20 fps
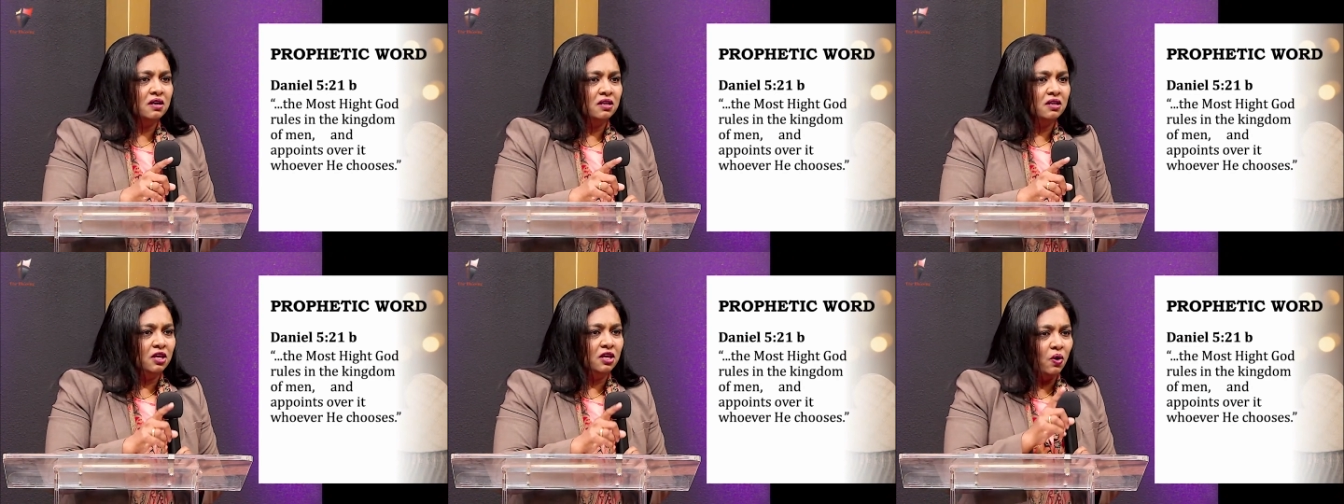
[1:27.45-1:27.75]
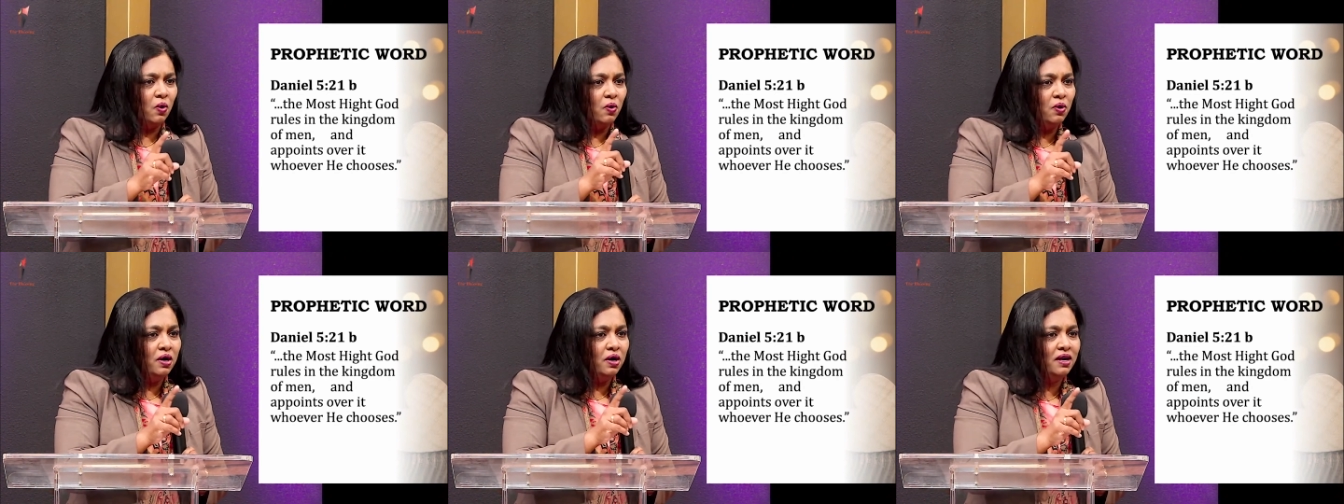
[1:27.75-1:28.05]
The
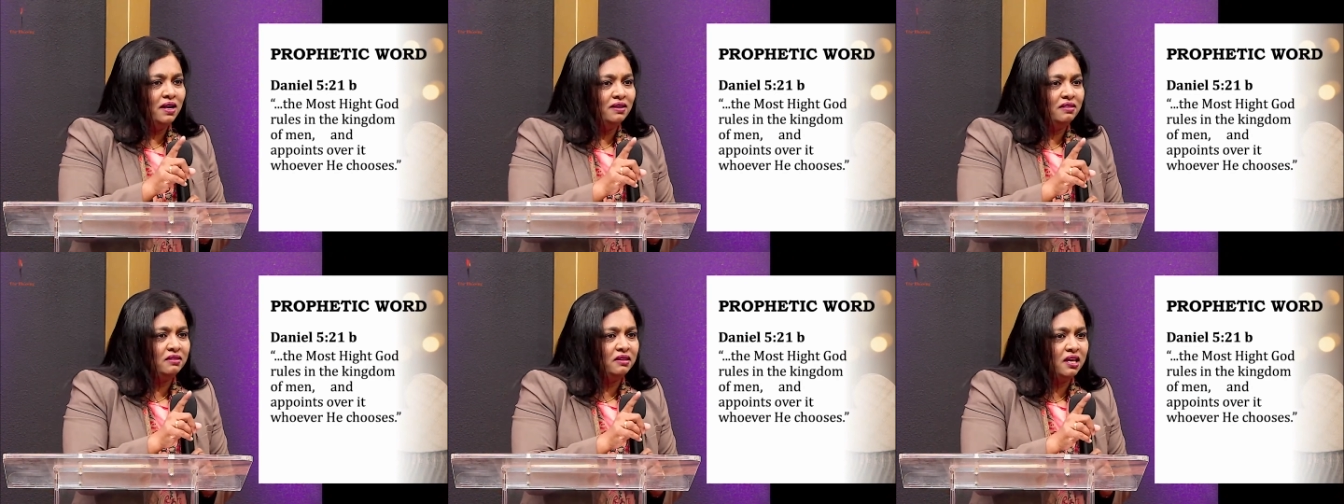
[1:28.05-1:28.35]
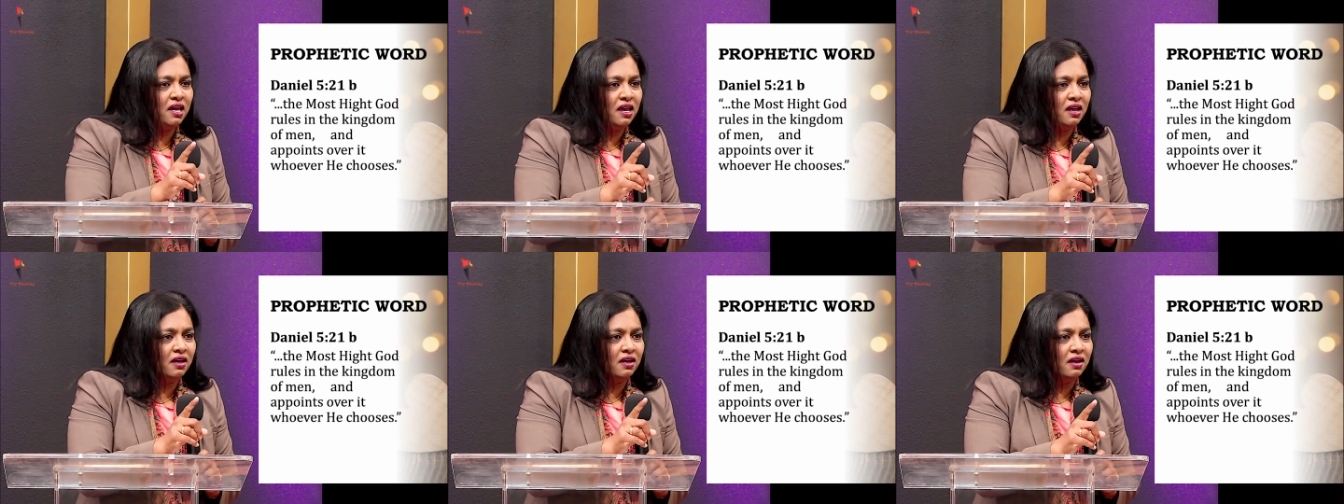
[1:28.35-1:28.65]
only
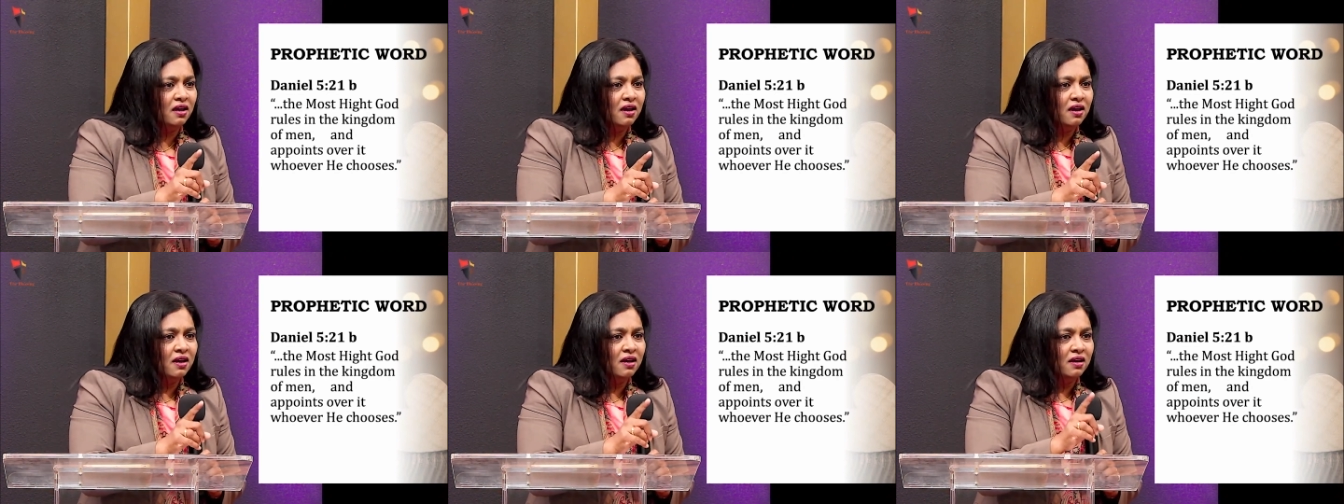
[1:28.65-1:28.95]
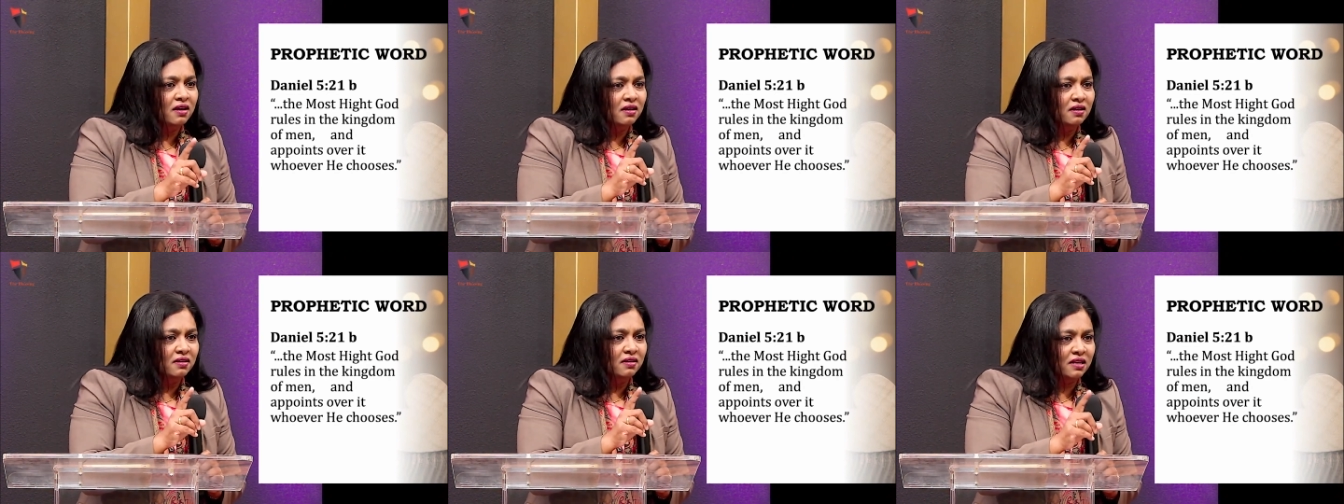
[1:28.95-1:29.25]

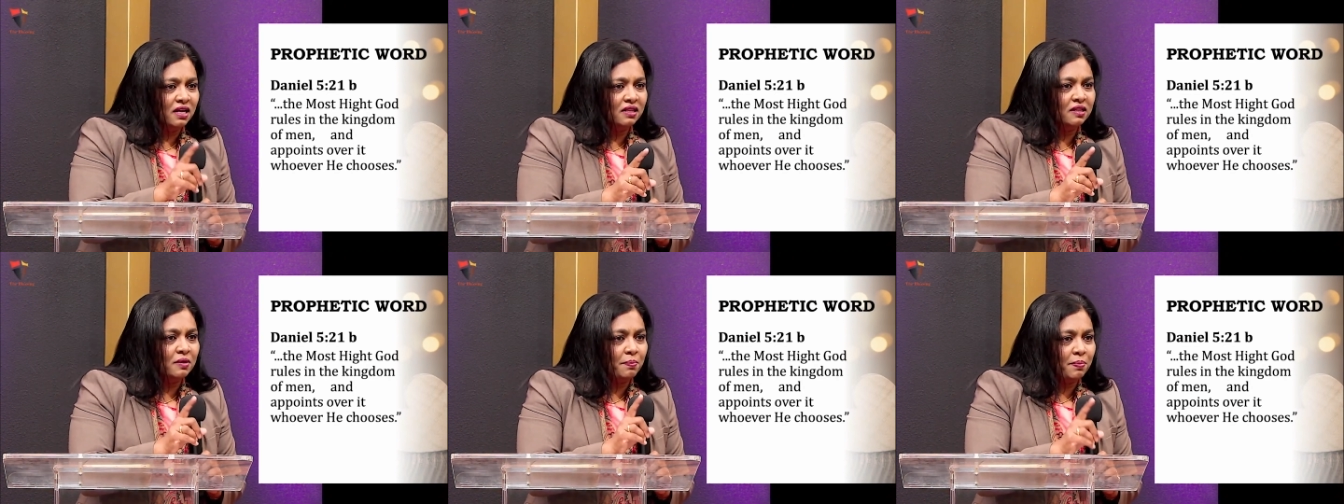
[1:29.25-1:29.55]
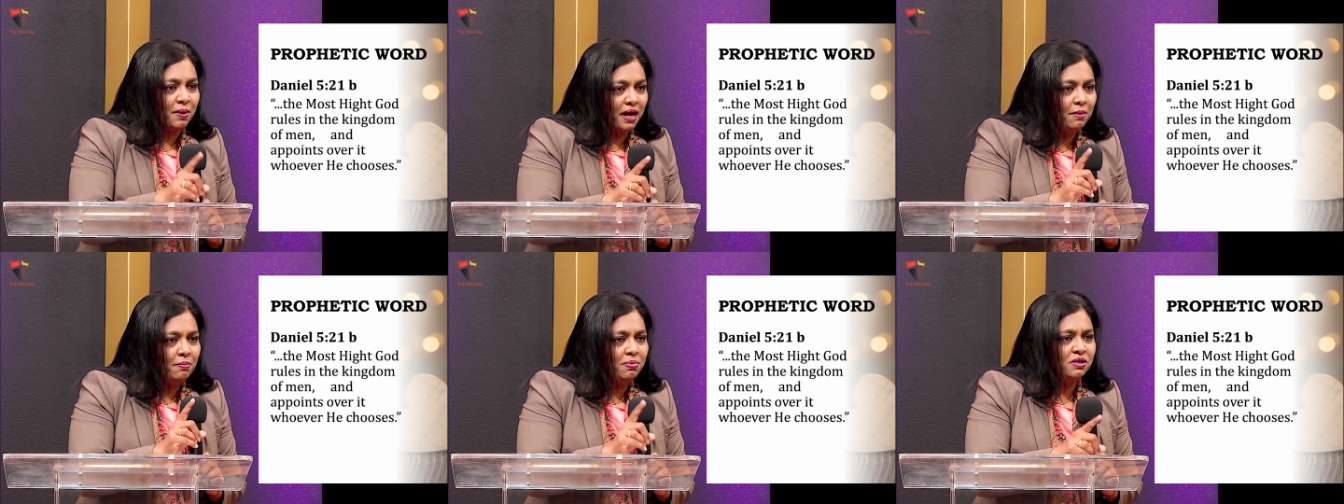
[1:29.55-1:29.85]
thing that the
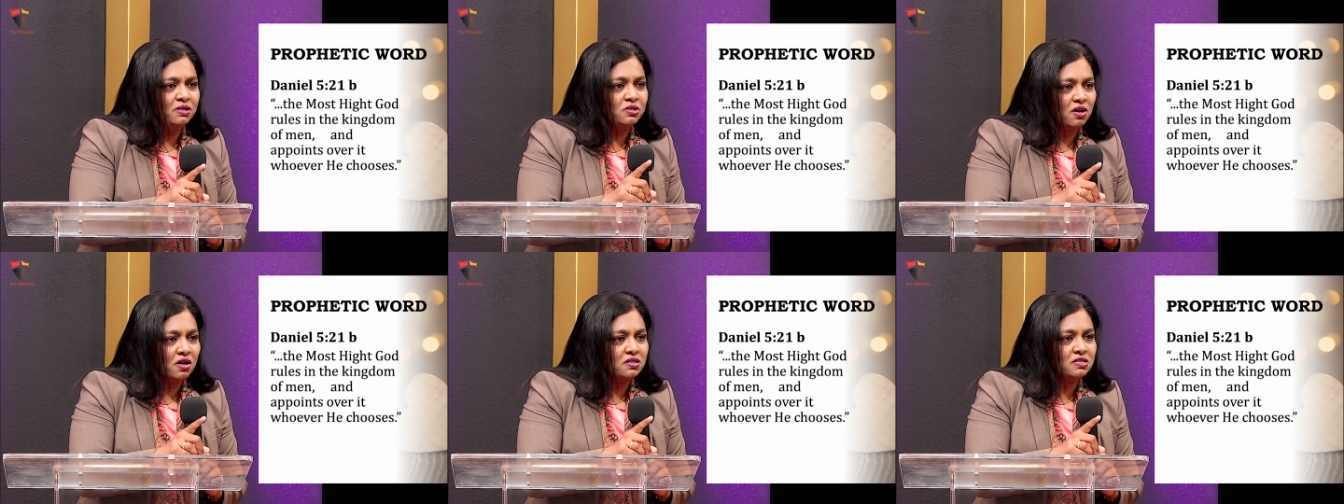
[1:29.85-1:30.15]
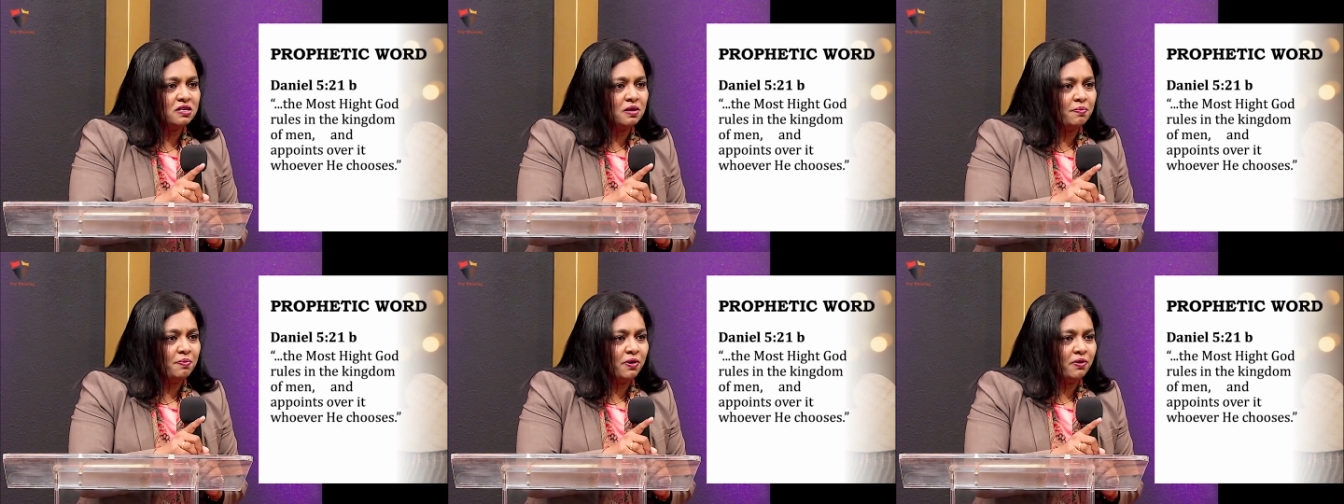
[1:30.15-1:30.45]
Bible
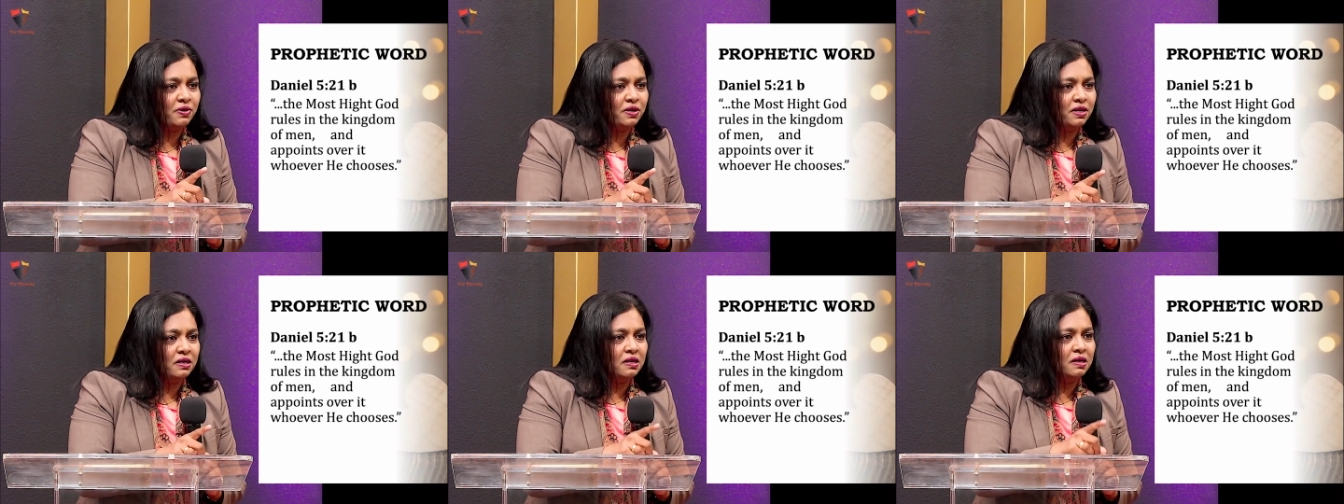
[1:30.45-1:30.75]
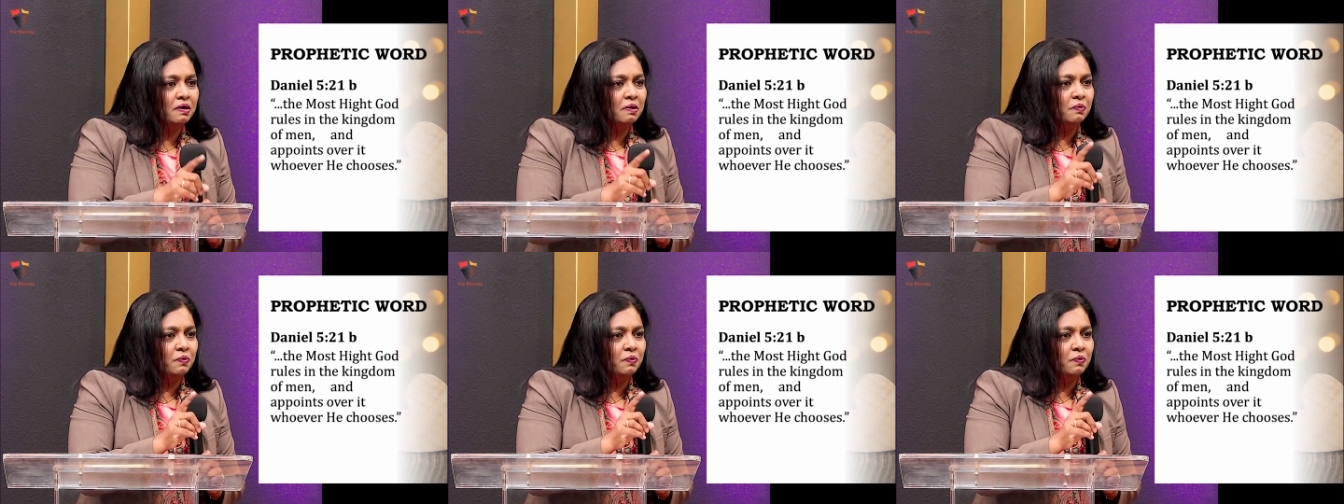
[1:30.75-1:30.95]
talks about it